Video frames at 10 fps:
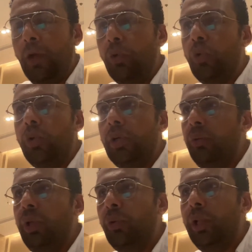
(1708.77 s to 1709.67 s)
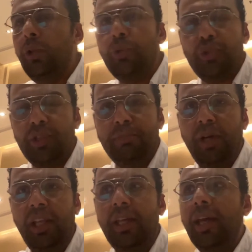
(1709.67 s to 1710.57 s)
Or we will lose some
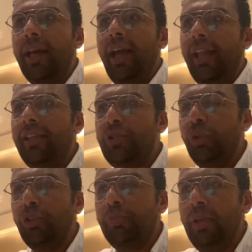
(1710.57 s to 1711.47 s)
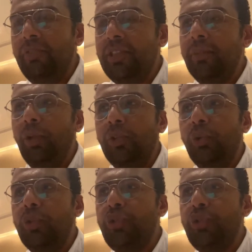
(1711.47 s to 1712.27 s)
money and this will not be feasible at all.